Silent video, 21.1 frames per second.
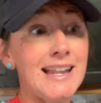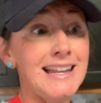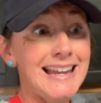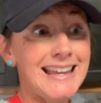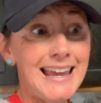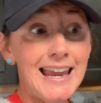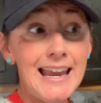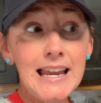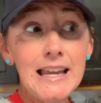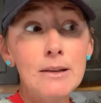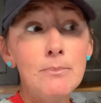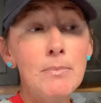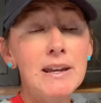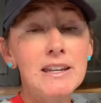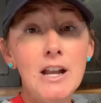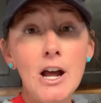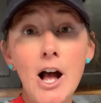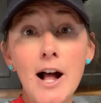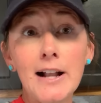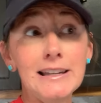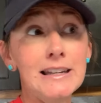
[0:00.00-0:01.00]
It can be
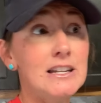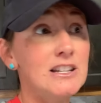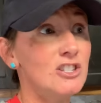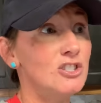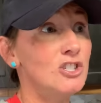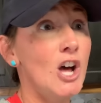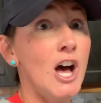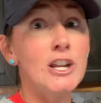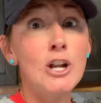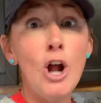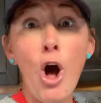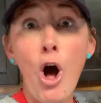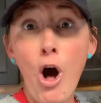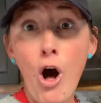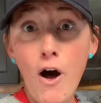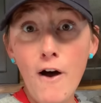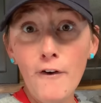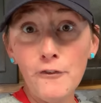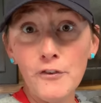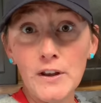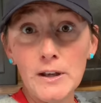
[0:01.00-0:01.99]
done and is done
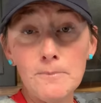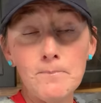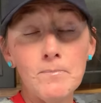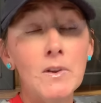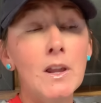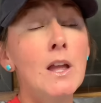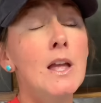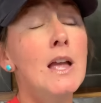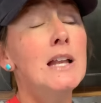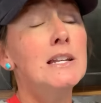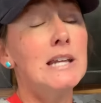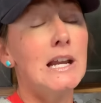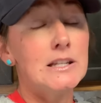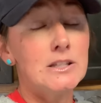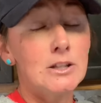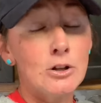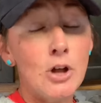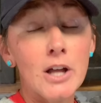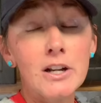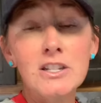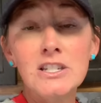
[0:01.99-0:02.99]
often. It takes a
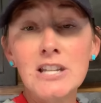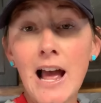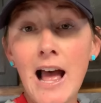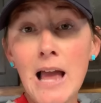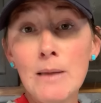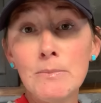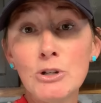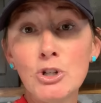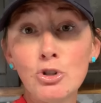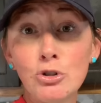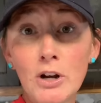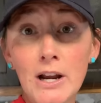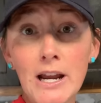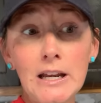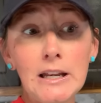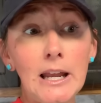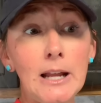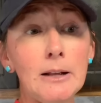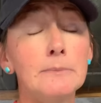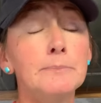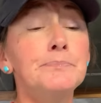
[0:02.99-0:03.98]
lot of time and
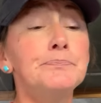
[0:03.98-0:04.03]
training.